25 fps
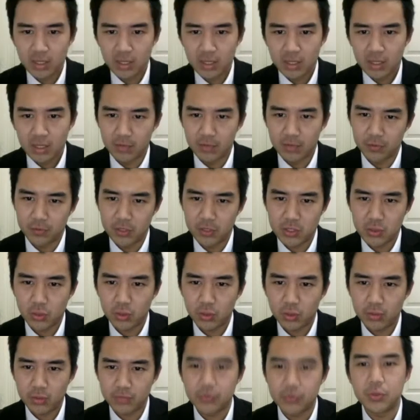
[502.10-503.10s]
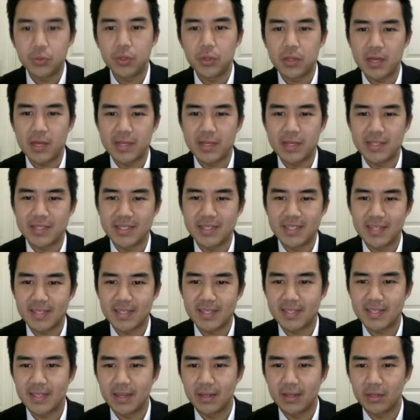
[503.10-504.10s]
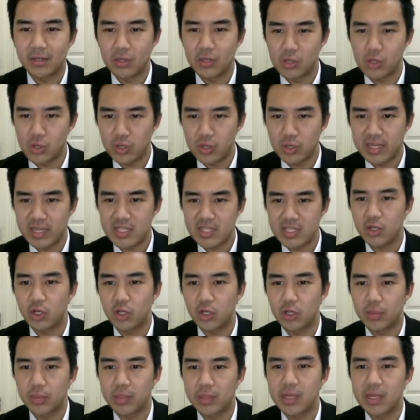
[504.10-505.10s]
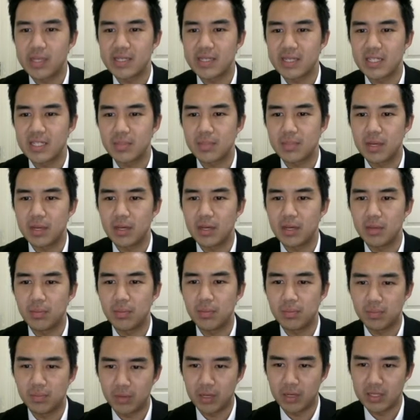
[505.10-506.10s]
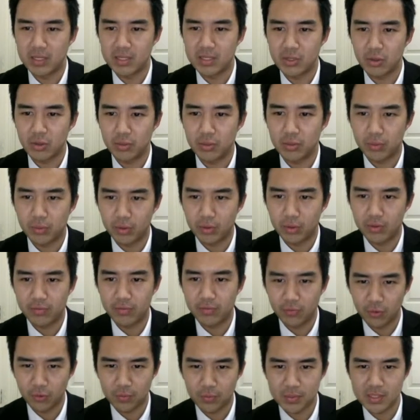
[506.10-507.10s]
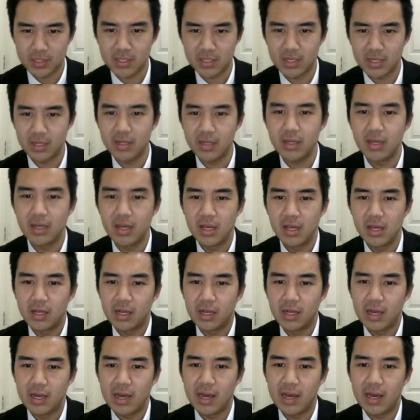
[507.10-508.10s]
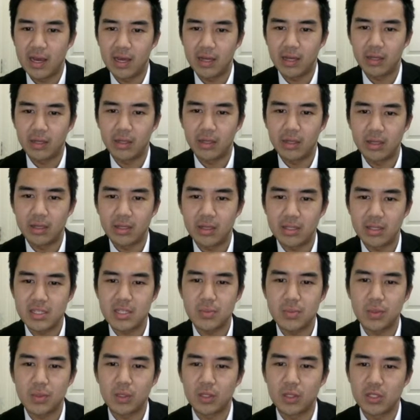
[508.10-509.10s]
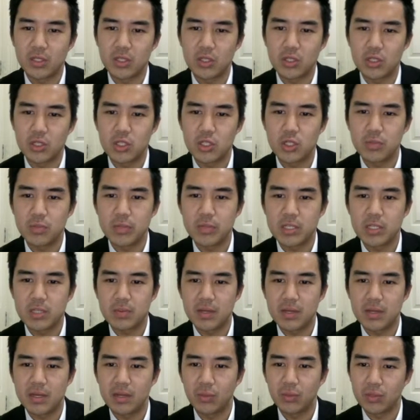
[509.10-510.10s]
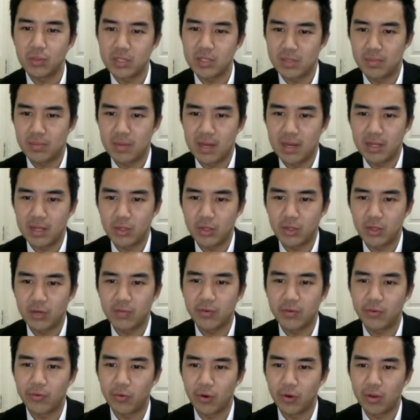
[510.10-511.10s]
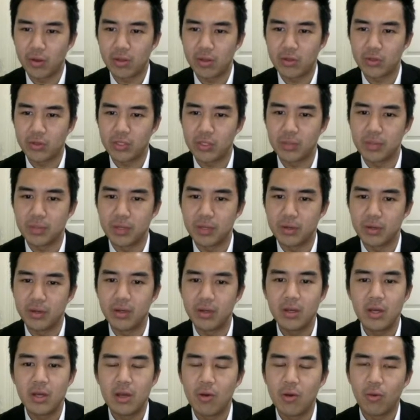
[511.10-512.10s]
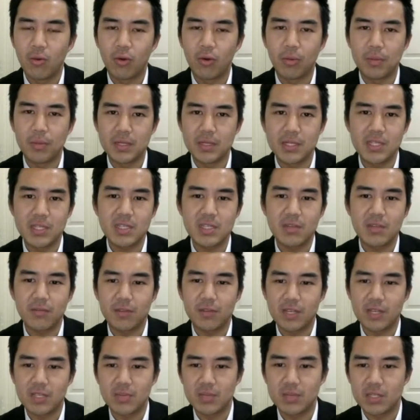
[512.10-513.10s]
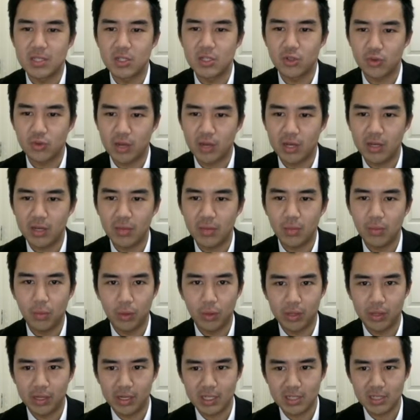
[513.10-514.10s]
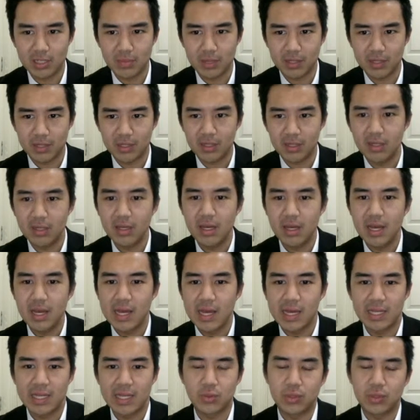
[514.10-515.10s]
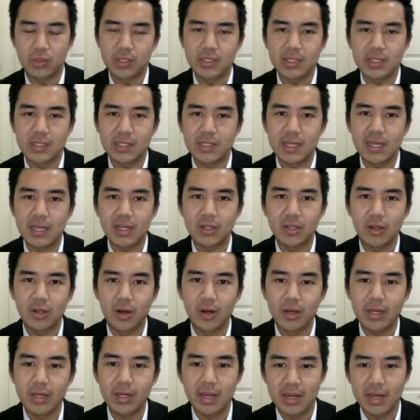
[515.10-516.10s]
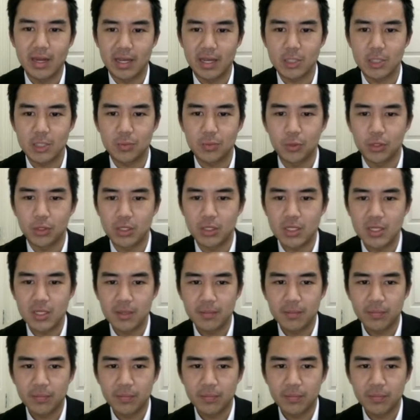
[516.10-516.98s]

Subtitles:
In the first quarter of 2016, the UK's economy has expanded by 0.4%, and this is because consumer spending was the main driver of growth during the period, while business investments shrank more than expected, as well as the decline in exports.